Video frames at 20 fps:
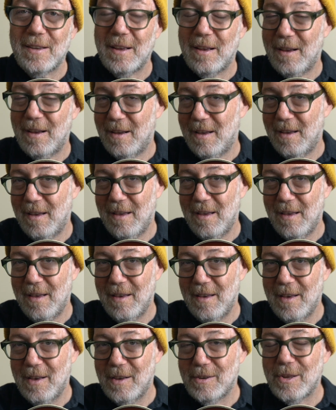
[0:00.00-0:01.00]

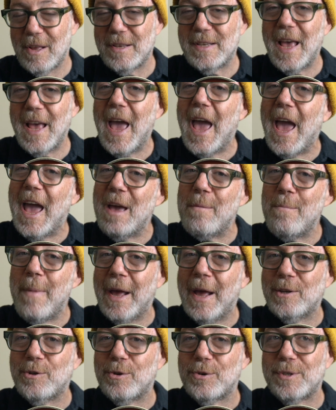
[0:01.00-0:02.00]
That's A
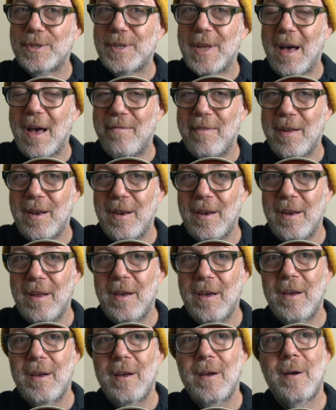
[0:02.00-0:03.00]
major
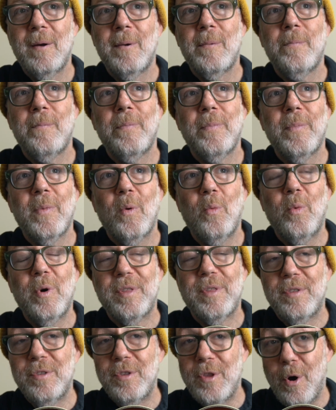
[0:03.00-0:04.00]
7
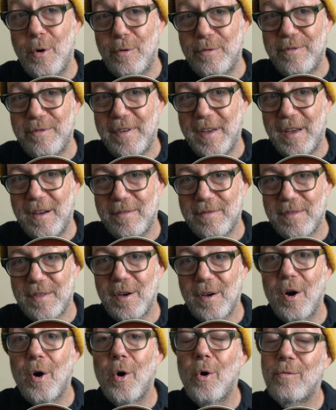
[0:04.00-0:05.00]
with no fifth
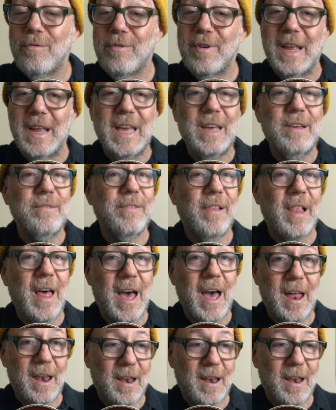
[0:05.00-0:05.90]
over E flat.